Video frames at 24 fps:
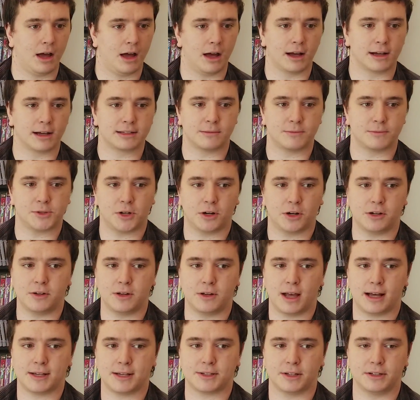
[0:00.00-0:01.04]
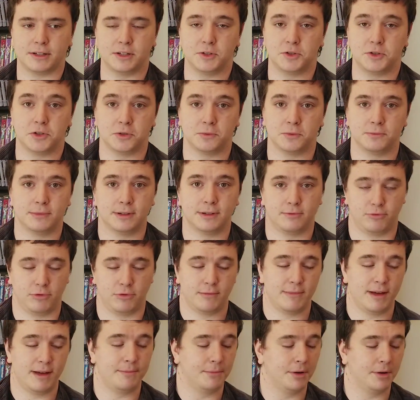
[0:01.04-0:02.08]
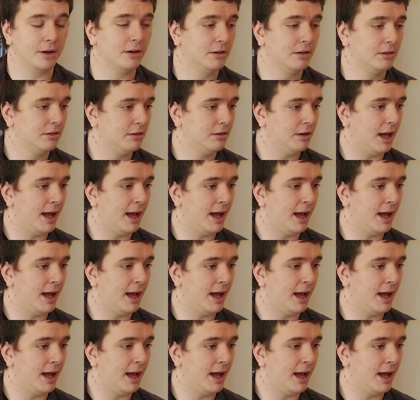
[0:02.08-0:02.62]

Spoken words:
because I'm sure you guys on YouTube remember